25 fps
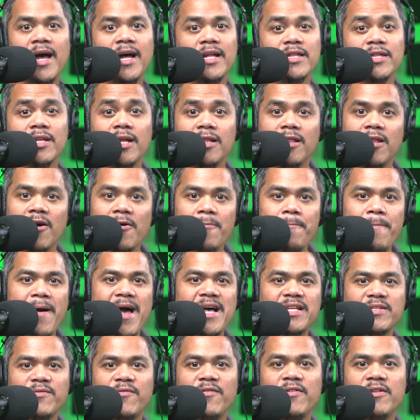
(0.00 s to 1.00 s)
The low
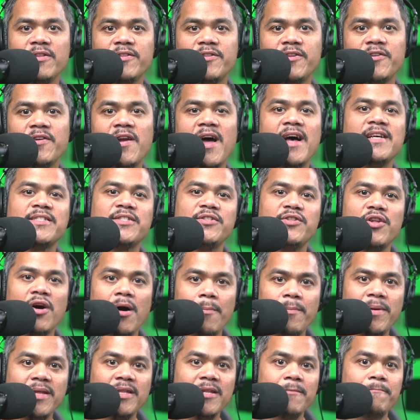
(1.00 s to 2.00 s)
pass filter has
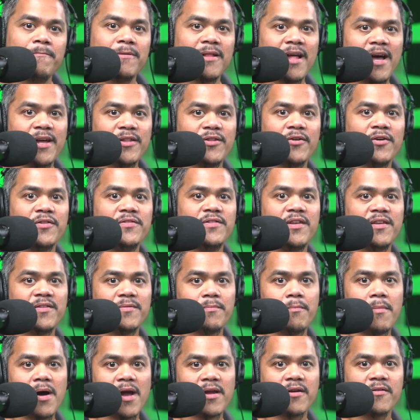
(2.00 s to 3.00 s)
not been applied on
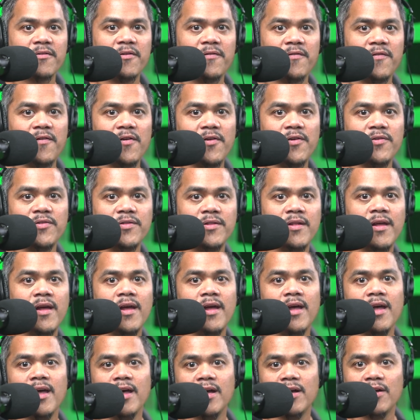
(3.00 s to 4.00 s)
this microphone.
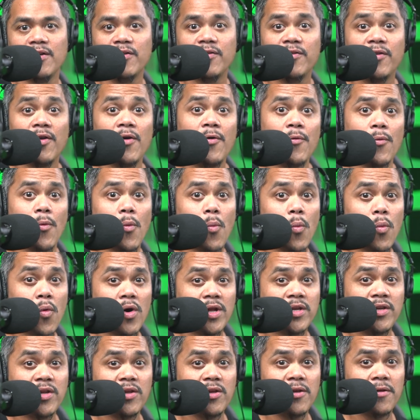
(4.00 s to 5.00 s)
So
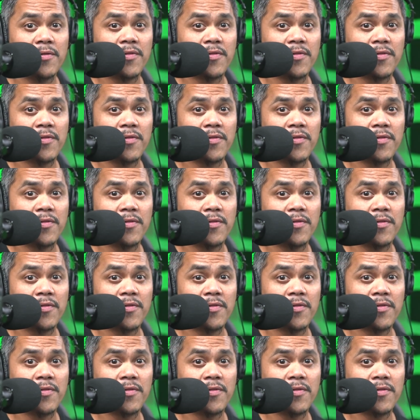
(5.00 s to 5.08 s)
what do you